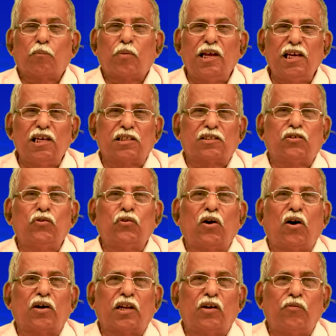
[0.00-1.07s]
Please do
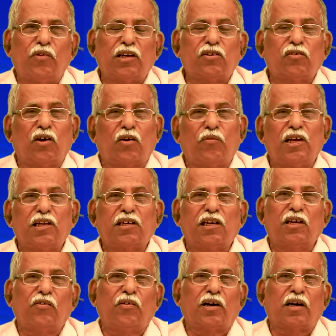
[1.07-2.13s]
not invest. You are
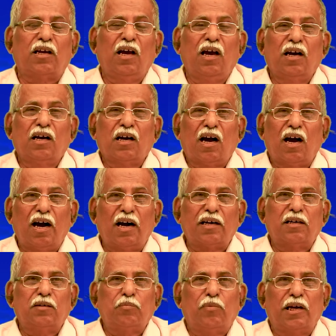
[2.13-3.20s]
wasting your
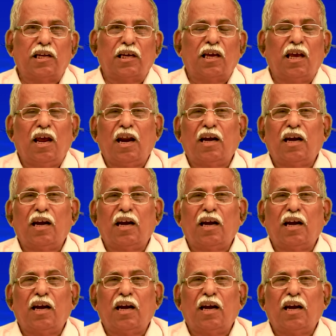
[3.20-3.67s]
hard-earned money.